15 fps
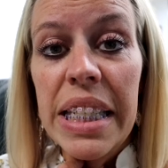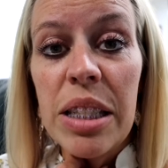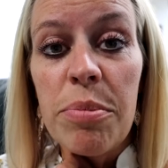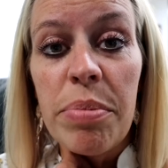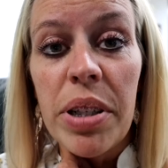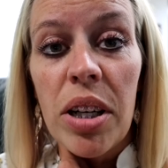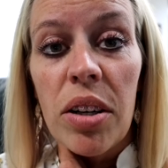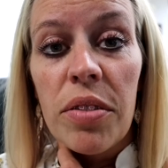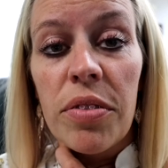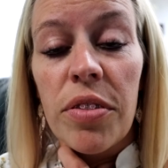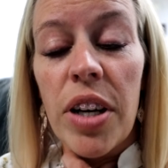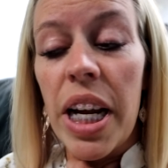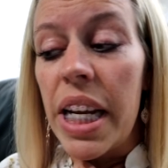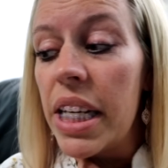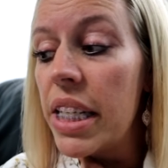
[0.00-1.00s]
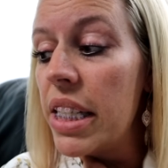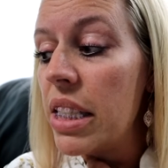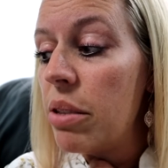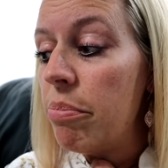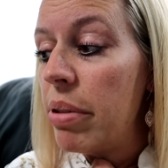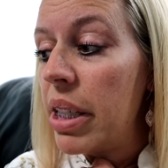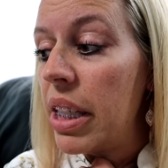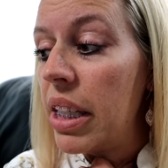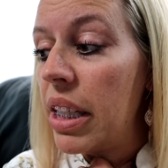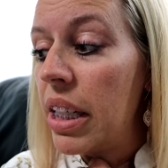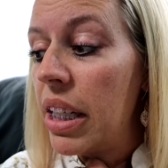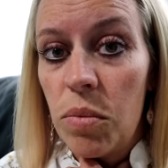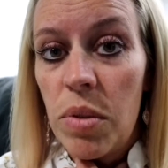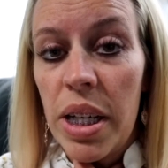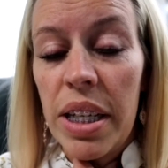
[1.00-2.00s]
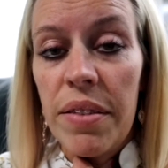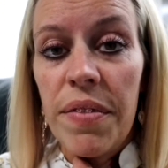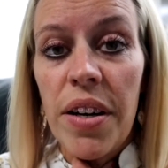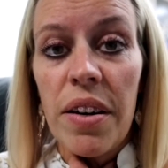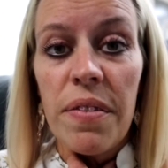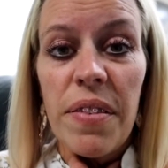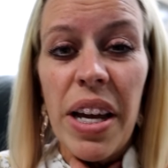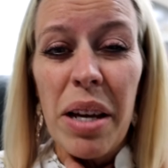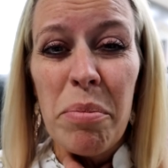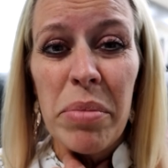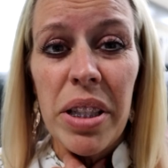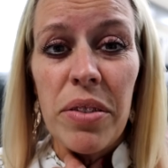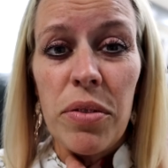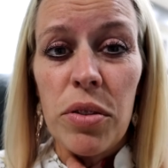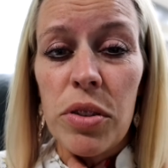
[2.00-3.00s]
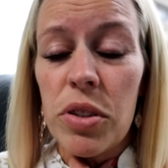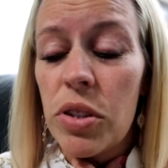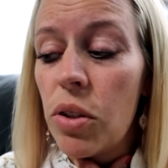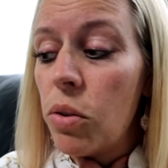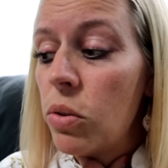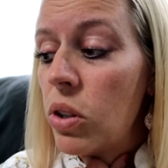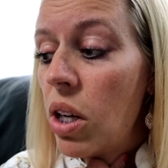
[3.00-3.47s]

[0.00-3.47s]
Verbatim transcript: He's been our friend. He's been one of our family for so